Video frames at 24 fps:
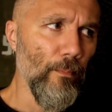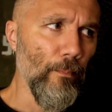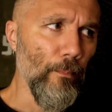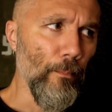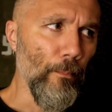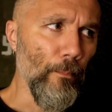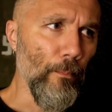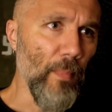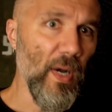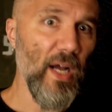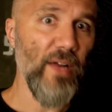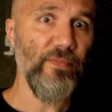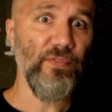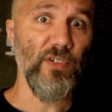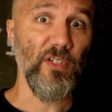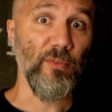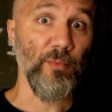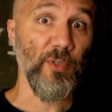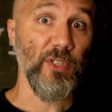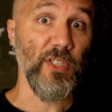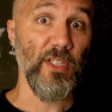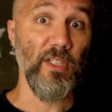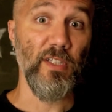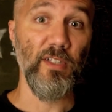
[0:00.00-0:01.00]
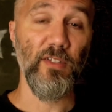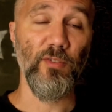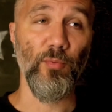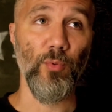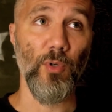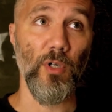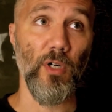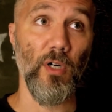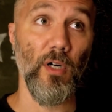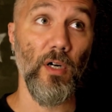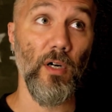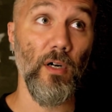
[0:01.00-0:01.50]
my first machines
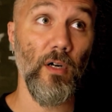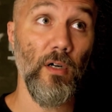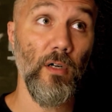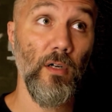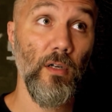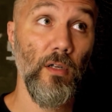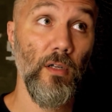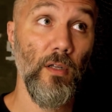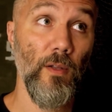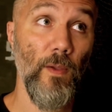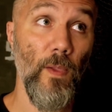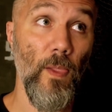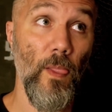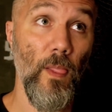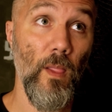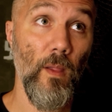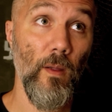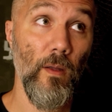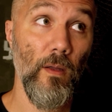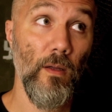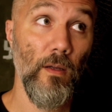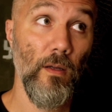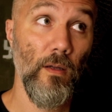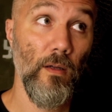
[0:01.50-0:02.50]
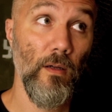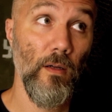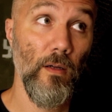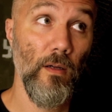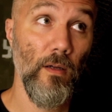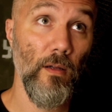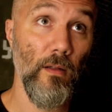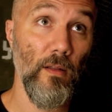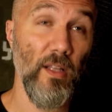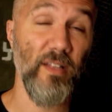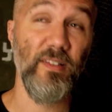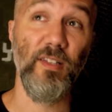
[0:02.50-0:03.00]
were,
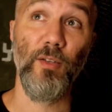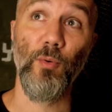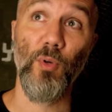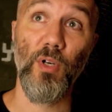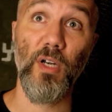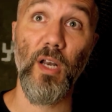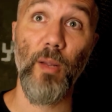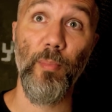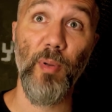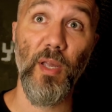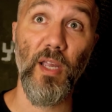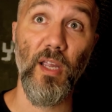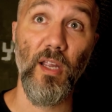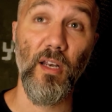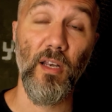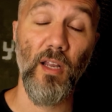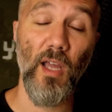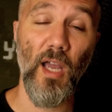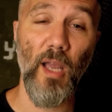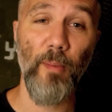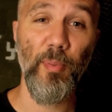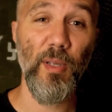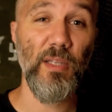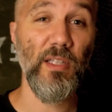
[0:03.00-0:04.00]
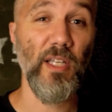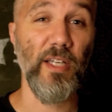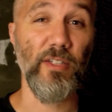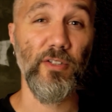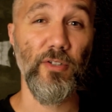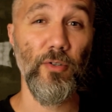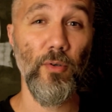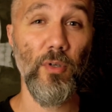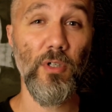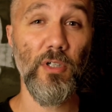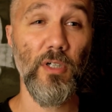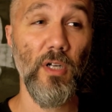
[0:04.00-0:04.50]
let's see, what did I pay? I paid like
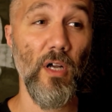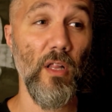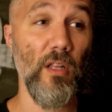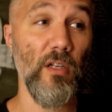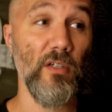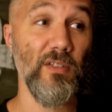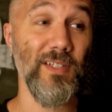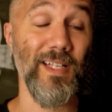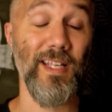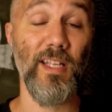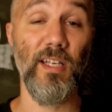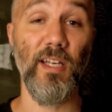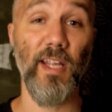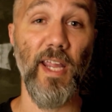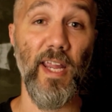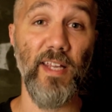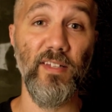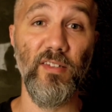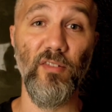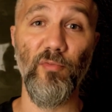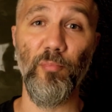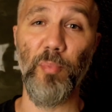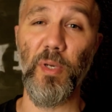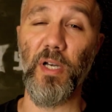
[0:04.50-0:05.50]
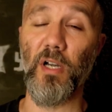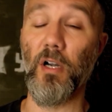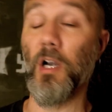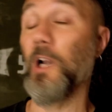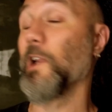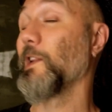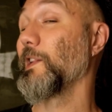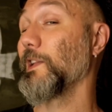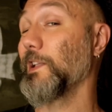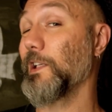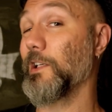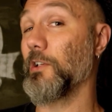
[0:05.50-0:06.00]
$200 and a case of beer,
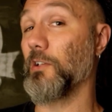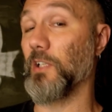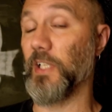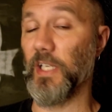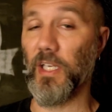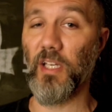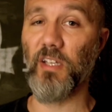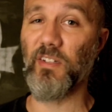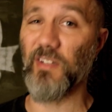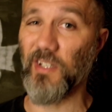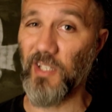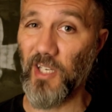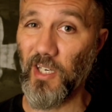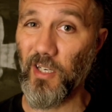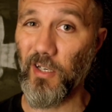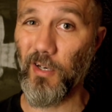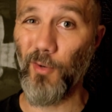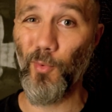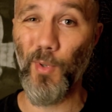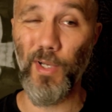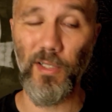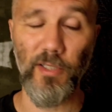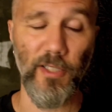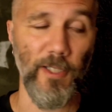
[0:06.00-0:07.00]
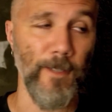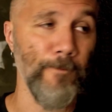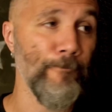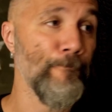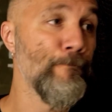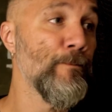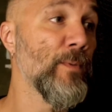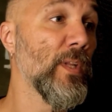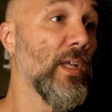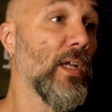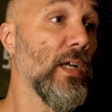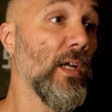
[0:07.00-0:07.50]
literally, because I needed a welder,
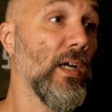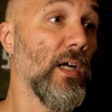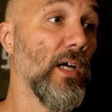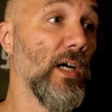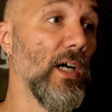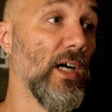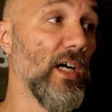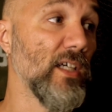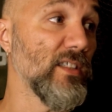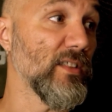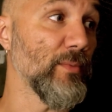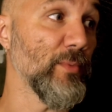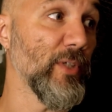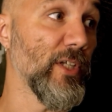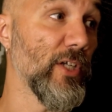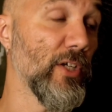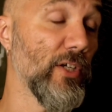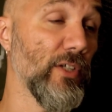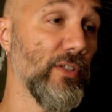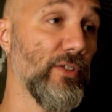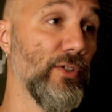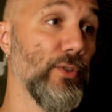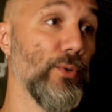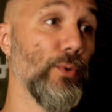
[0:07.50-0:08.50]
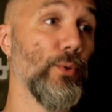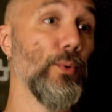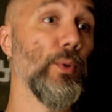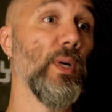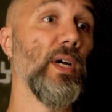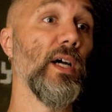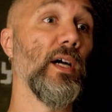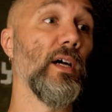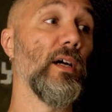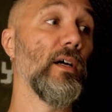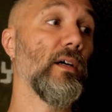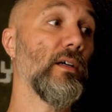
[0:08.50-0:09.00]
somebody who could do
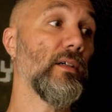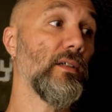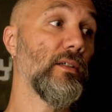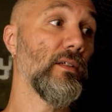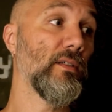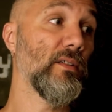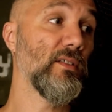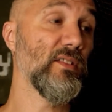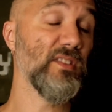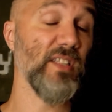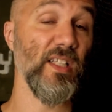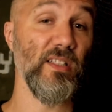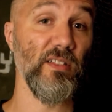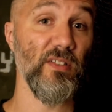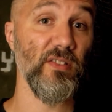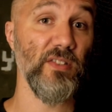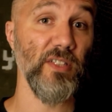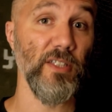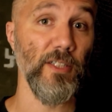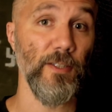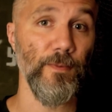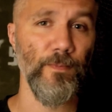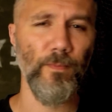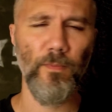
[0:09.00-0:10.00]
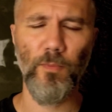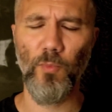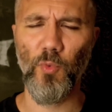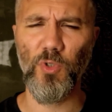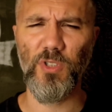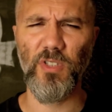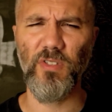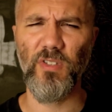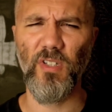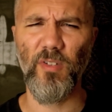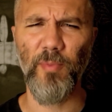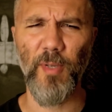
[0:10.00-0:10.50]
stainless steel, which
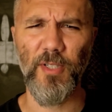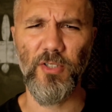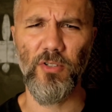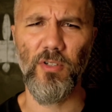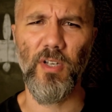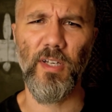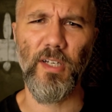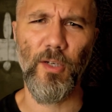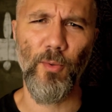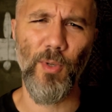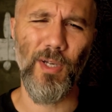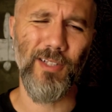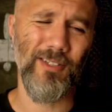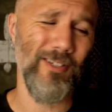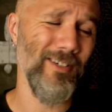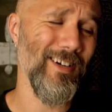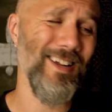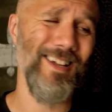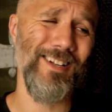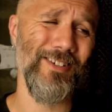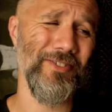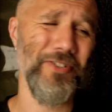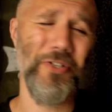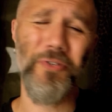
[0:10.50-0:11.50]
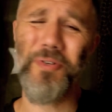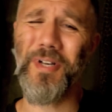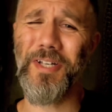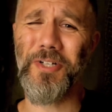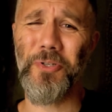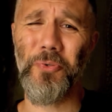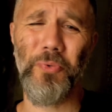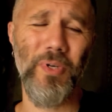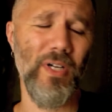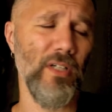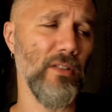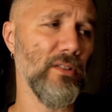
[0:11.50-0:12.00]
is a special kind of welder. I don't know, I
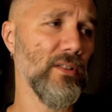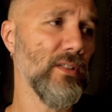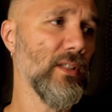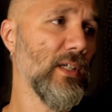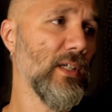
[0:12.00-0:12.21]
don't weld,